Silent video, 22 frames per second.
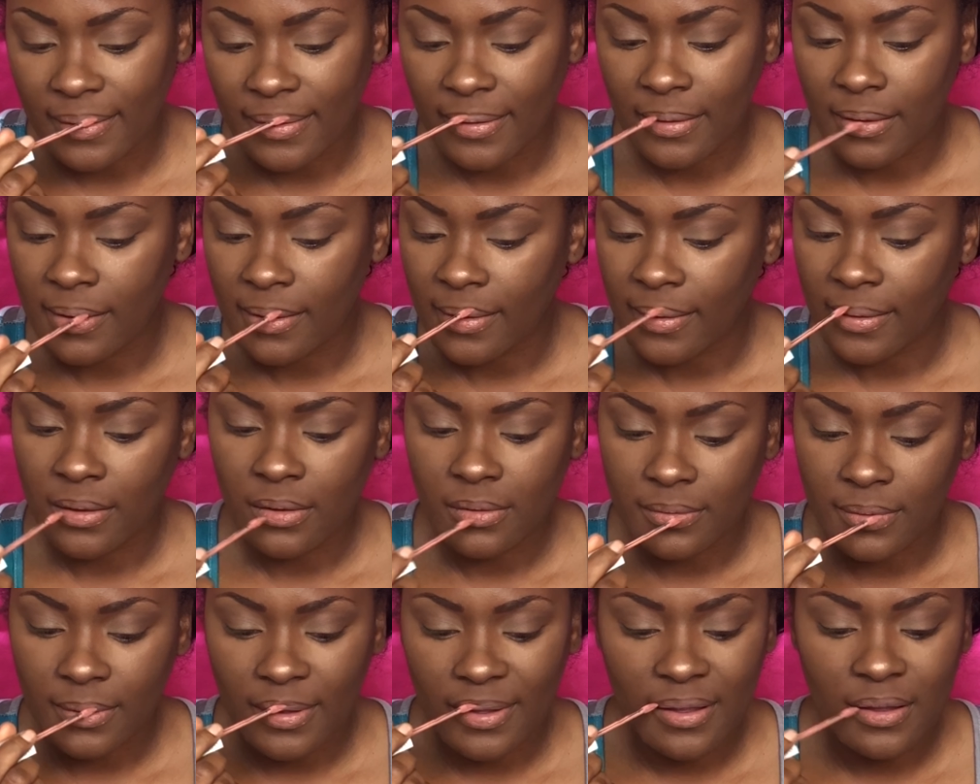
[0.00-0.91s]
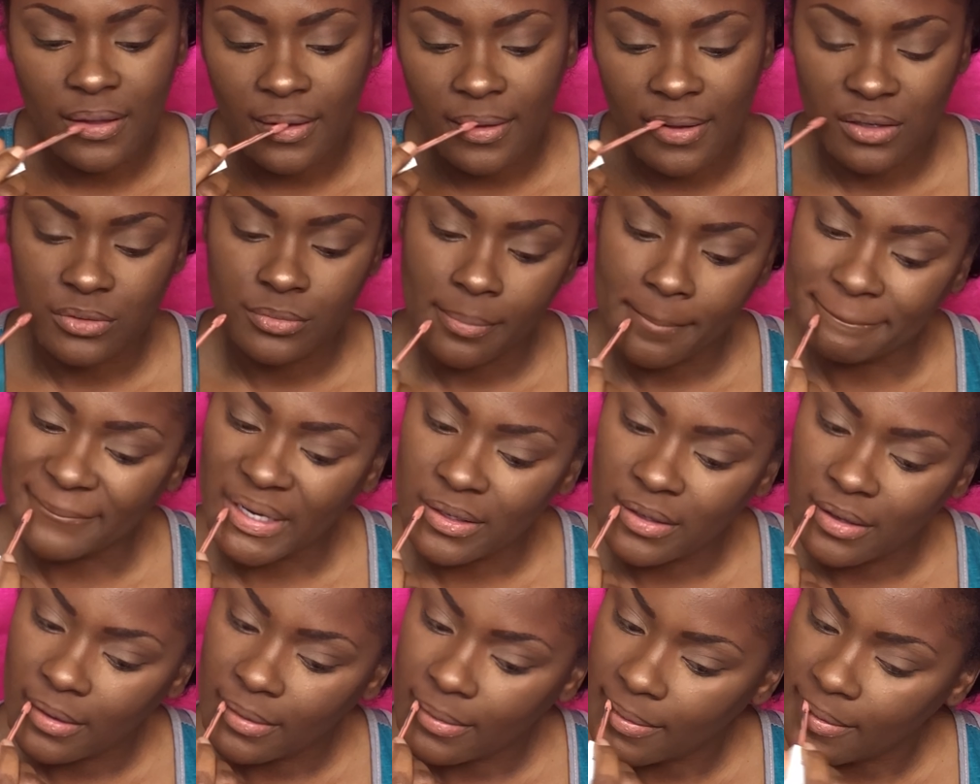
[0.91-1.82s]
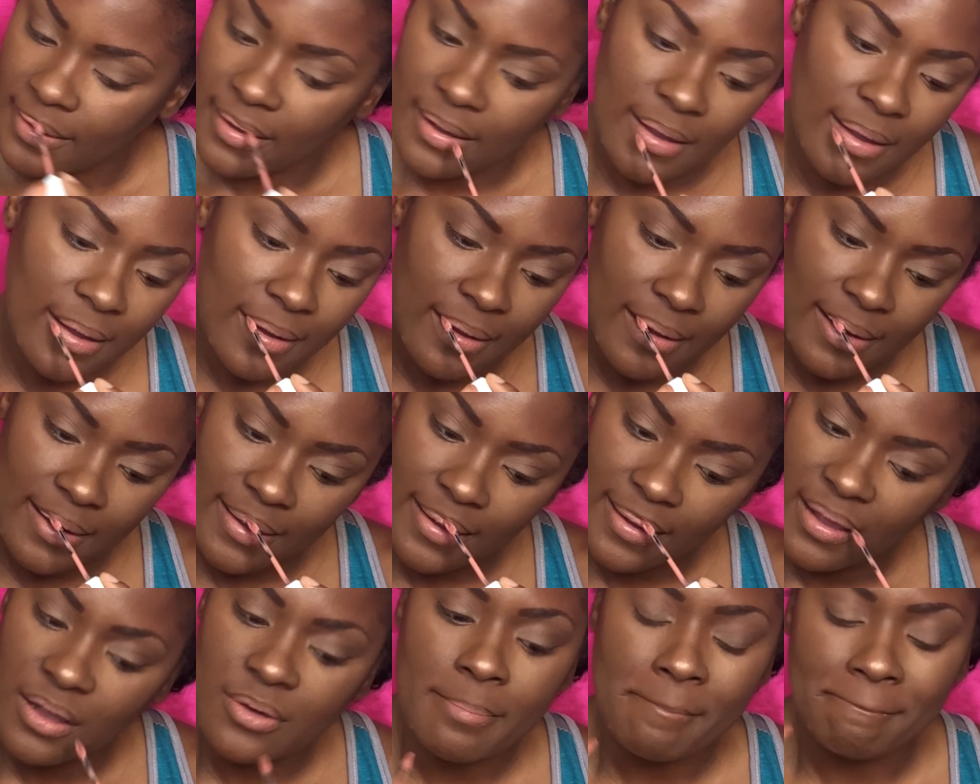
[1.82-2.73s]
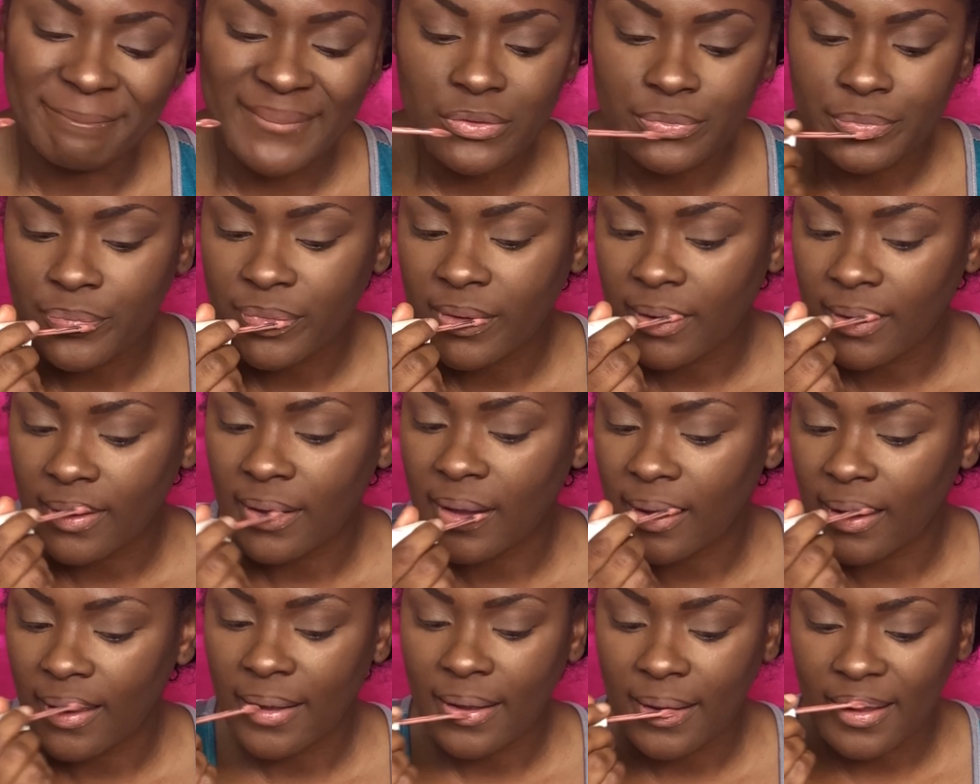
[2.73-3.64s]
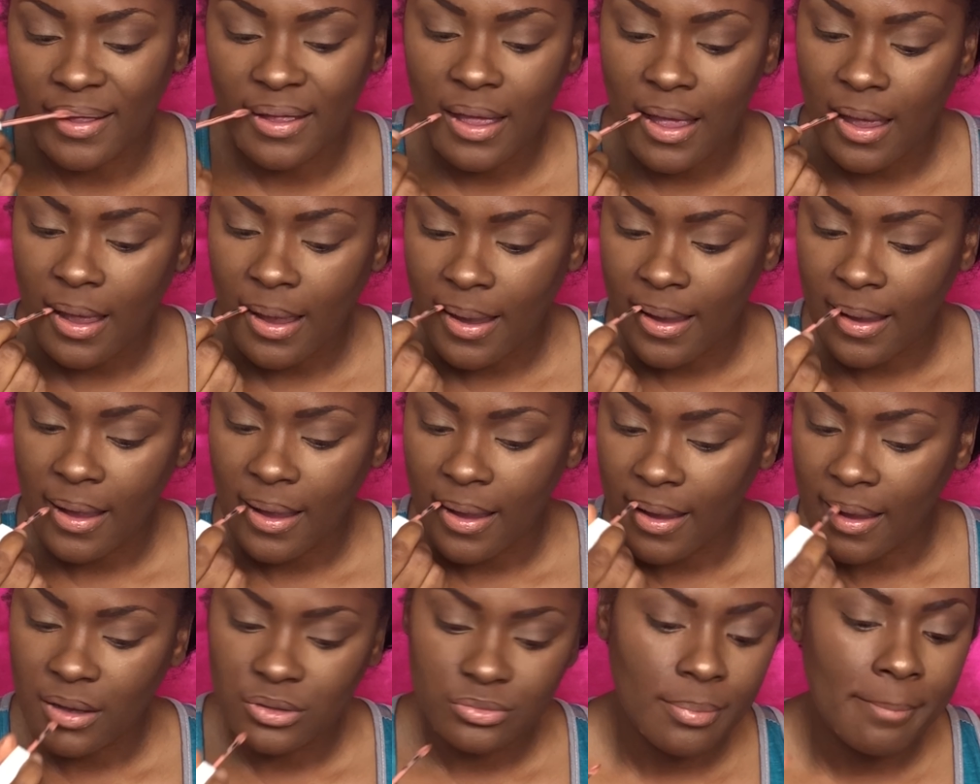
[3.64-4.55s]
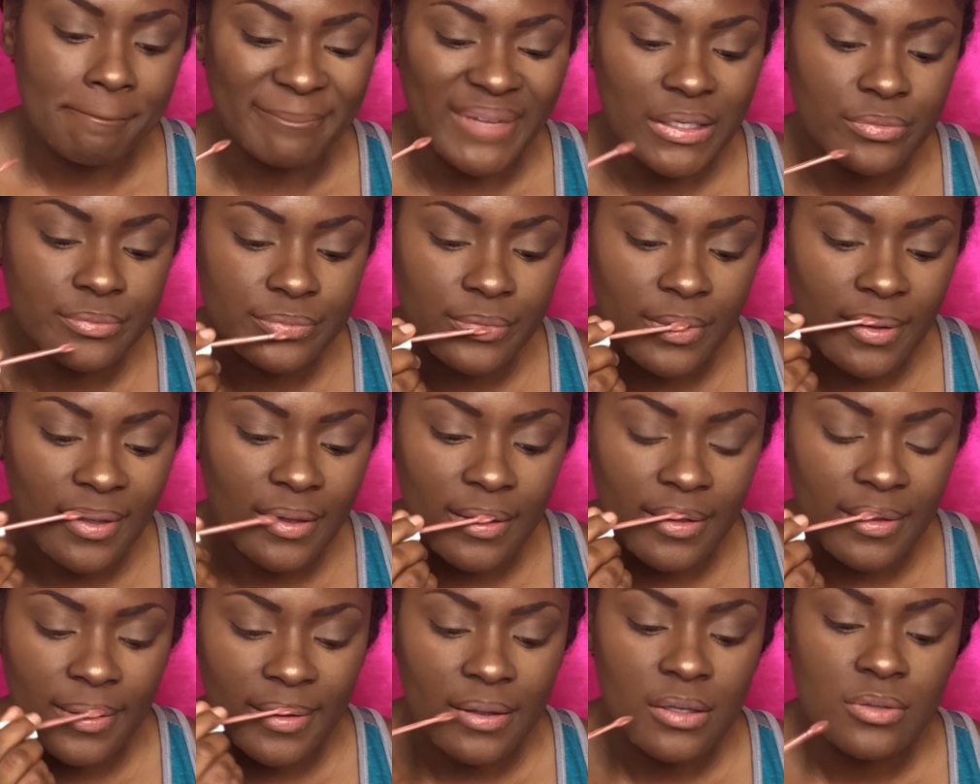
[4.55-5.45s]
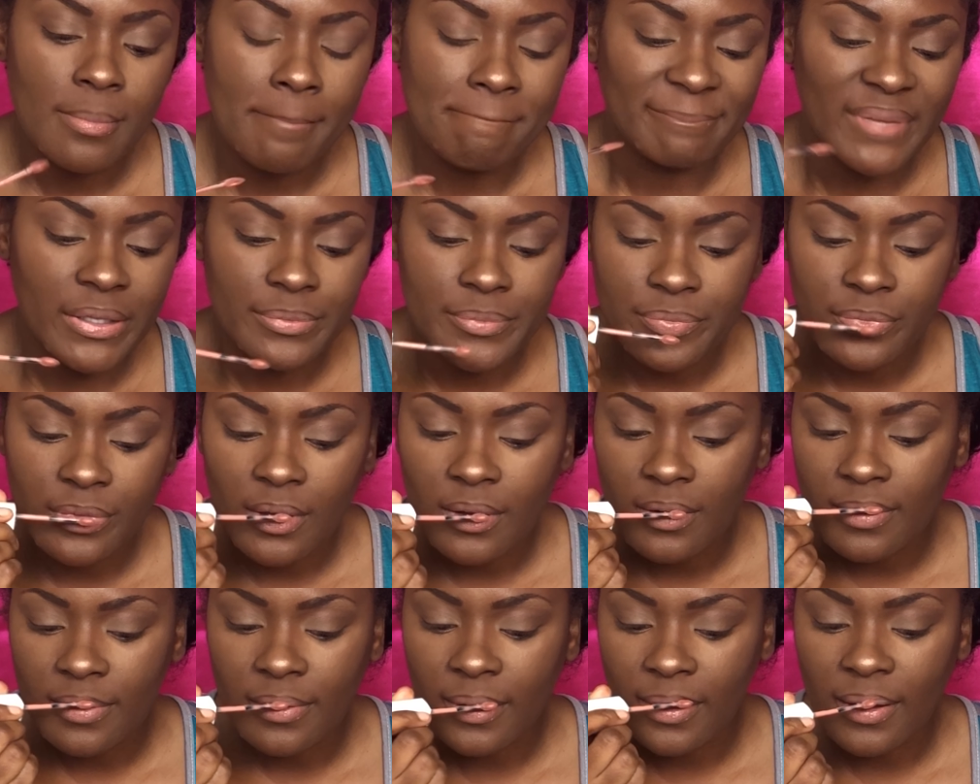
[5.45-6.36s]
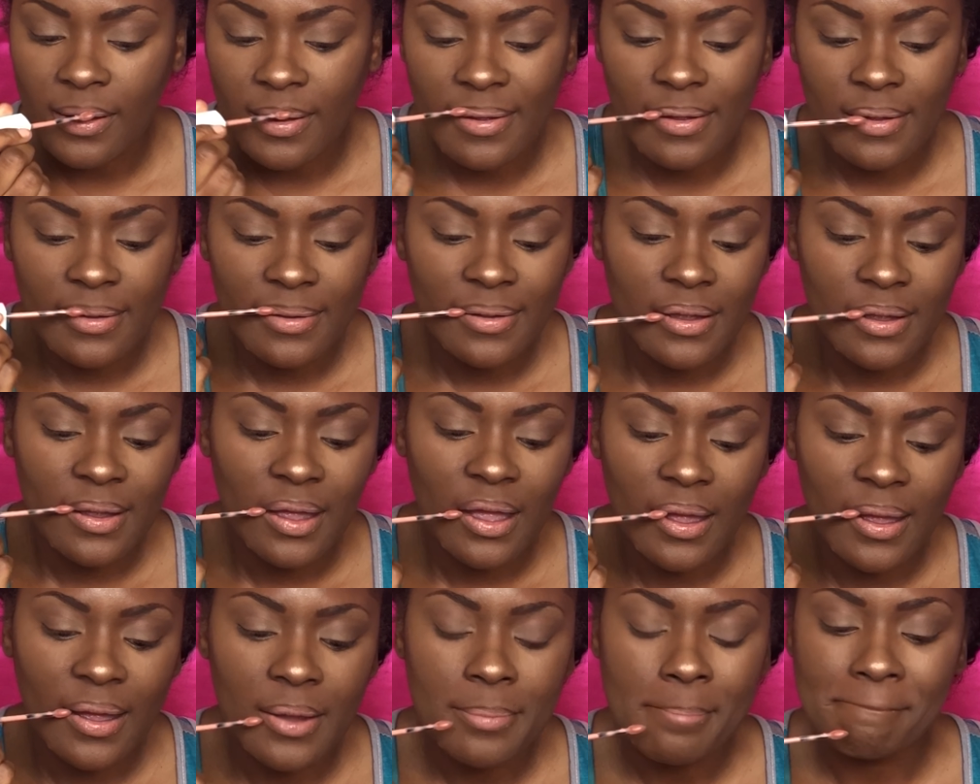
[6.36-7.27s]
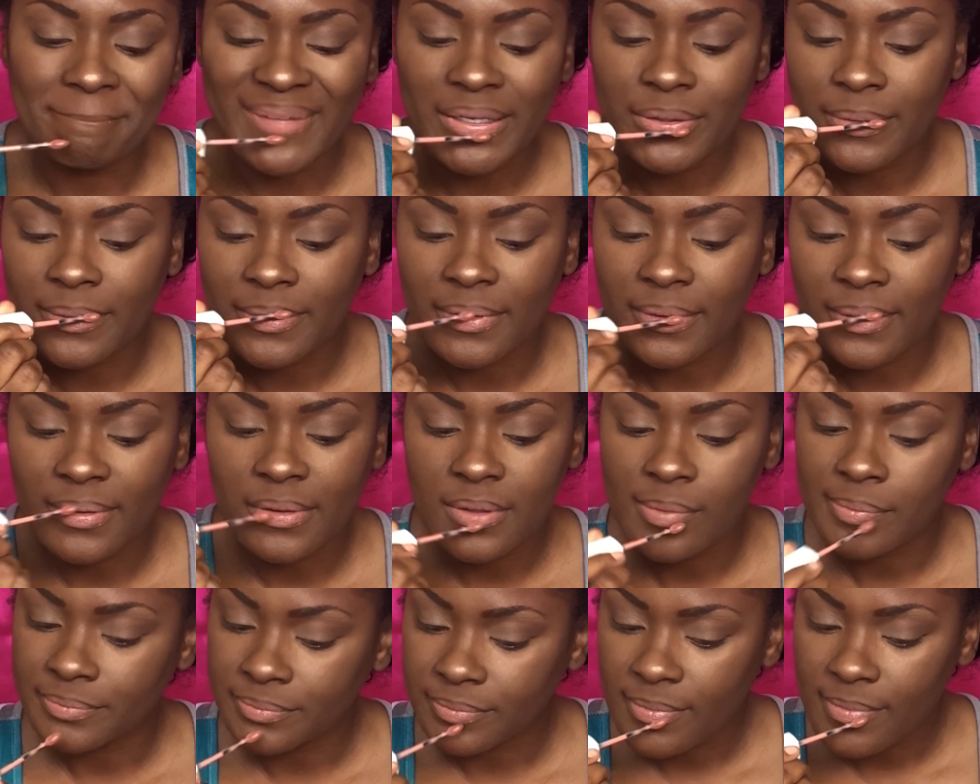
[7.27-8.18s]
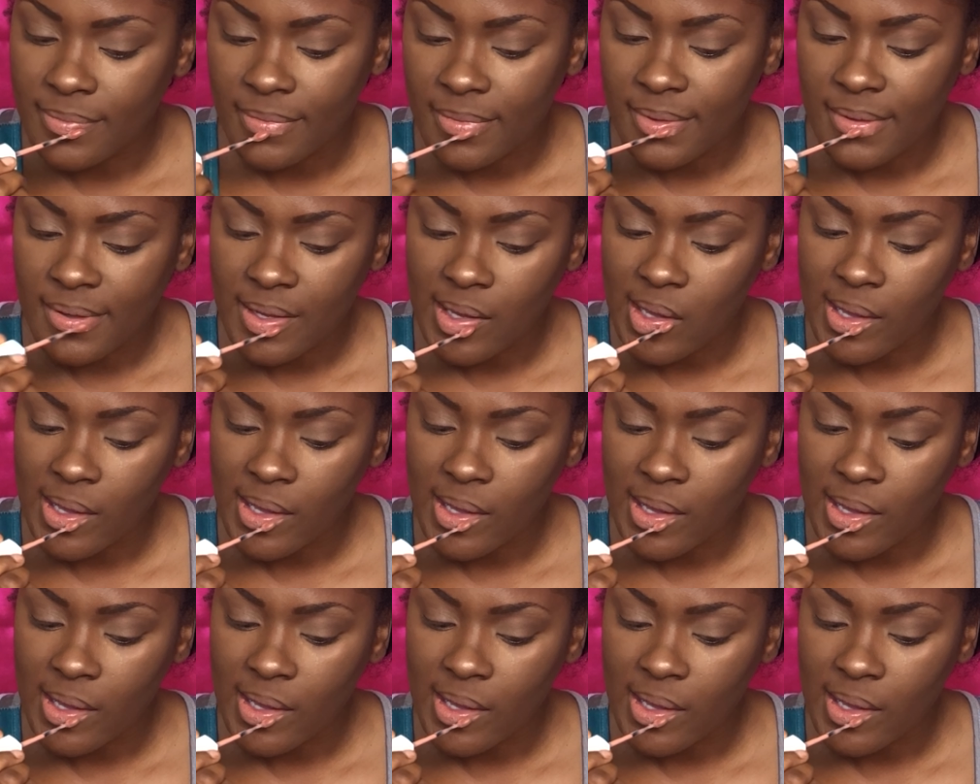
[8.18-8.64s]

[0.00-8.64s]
And I am just working it in because it is very, very matte, so you have to kind of slowly build it, because if you go hard, it's going to be hard